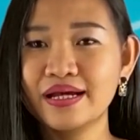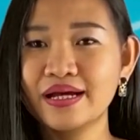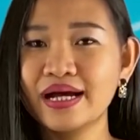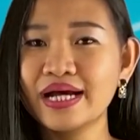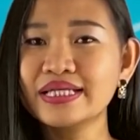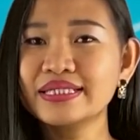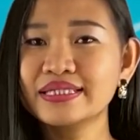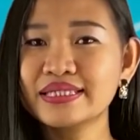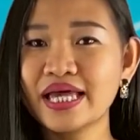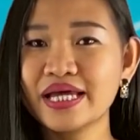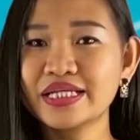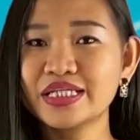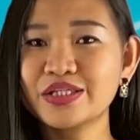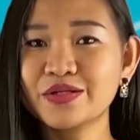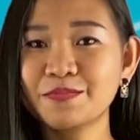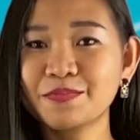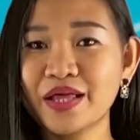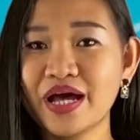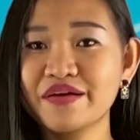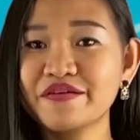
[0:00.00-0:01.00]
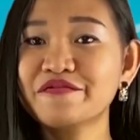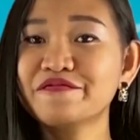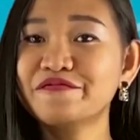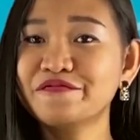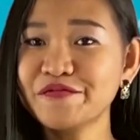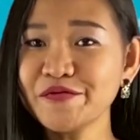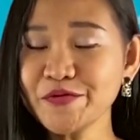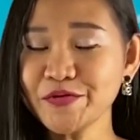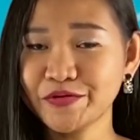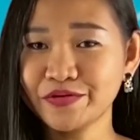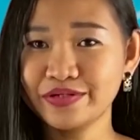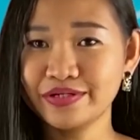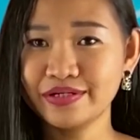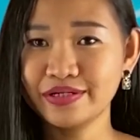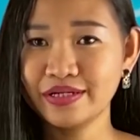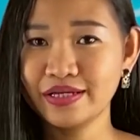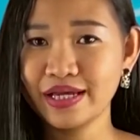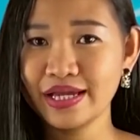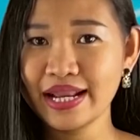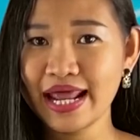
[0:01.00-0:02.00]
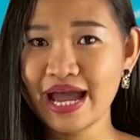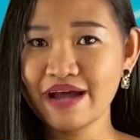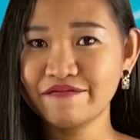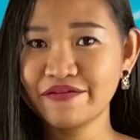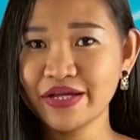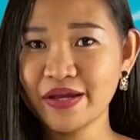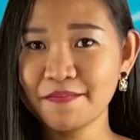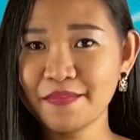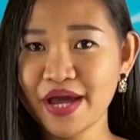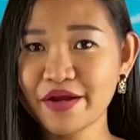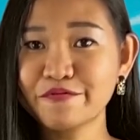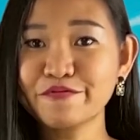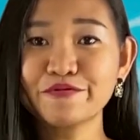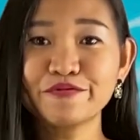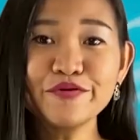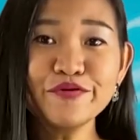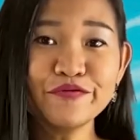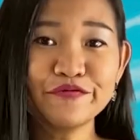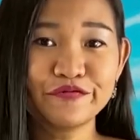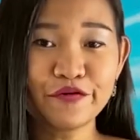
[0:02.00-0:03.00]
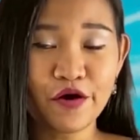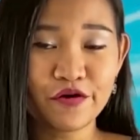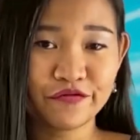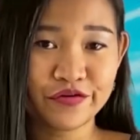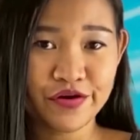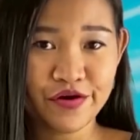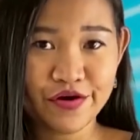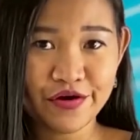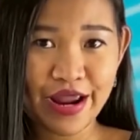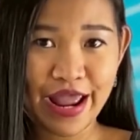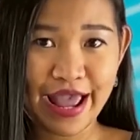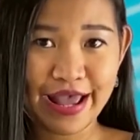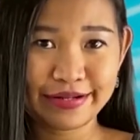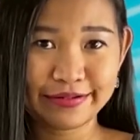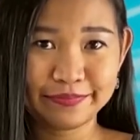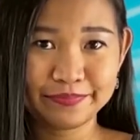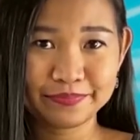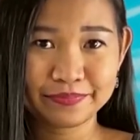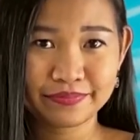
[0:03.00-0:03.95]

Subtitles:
a steady supply of food and having a better roof over her head.